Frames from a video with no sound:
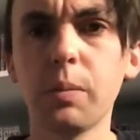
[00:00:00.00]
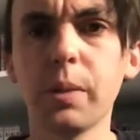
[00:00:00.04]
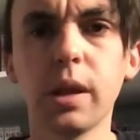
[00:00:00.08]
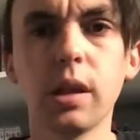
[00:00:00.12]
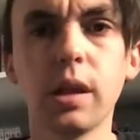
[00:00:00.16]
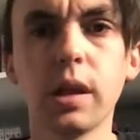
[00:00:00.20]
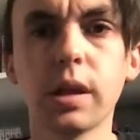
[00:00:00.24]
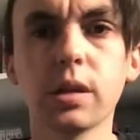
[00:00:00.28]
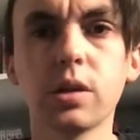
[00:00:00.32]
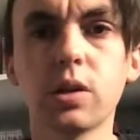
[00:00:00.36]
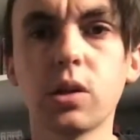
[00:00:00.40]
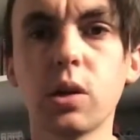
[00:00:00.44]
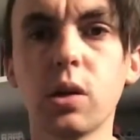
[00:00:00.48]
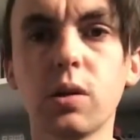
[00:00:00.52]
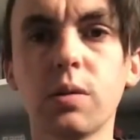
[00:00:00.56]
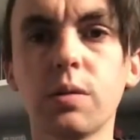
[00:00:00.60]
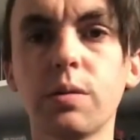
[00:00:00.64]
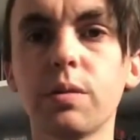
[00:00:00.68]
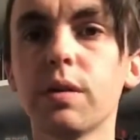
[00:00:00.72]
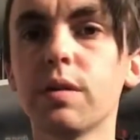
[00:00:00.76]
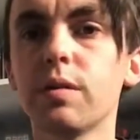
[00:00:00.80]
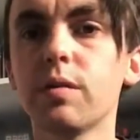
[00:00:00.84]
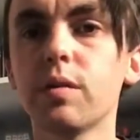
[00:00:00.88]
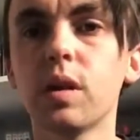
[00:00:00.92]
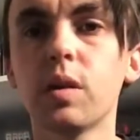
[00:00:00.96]
to be like
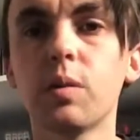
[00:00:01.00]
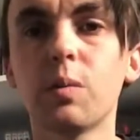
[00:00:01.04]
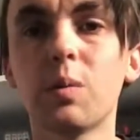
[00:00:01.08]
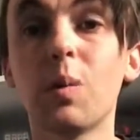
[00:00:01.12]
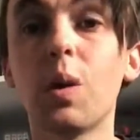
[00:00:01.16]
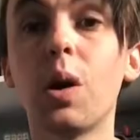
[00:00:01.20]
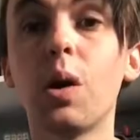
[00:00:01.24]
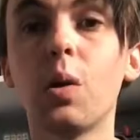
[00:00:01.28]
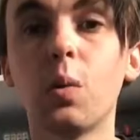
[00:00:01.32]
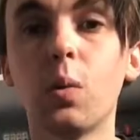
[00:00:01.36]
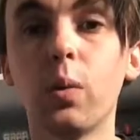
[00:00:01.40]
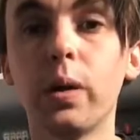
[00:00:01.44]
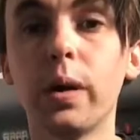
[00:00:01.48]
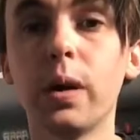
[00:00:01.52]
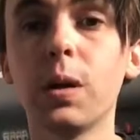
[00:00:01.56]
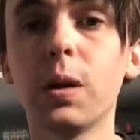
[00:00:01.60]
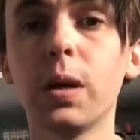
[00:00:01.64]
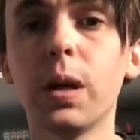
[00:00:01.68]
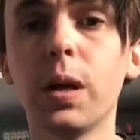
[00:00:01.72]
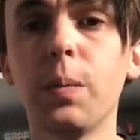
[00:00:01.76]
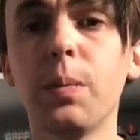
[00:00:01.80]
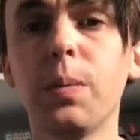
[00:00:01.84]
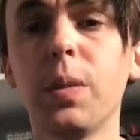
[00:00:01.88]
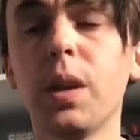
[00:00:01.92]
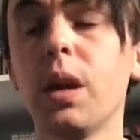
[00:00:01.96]
$1.50,
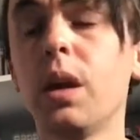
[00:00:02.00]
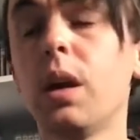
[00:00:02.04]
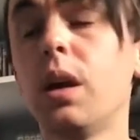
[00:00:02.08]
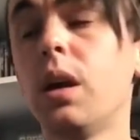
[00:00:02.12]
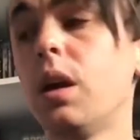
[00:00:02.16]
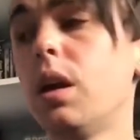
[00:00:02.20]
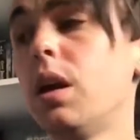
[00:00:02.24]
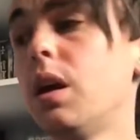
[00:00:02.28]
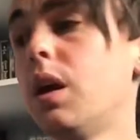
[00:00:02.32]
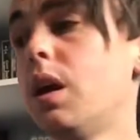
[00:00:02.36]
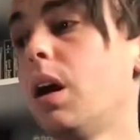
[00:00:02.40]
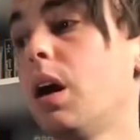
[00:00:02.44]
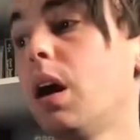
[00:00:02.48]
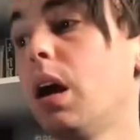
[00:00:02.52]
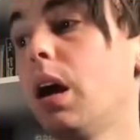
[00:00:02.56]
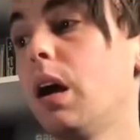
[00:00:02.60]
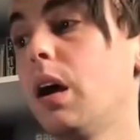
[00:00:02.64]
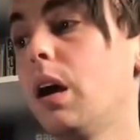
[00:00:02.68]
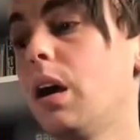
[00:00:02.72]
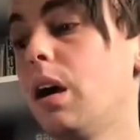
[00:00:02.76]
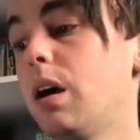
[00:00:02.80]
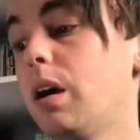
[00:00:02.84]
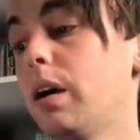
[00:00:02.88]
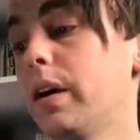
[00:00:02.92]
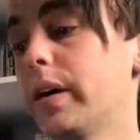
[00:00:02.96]
Rottweiler.
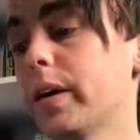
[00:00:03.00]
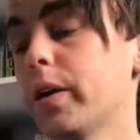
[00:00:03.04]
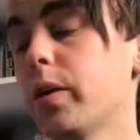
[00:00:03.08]
I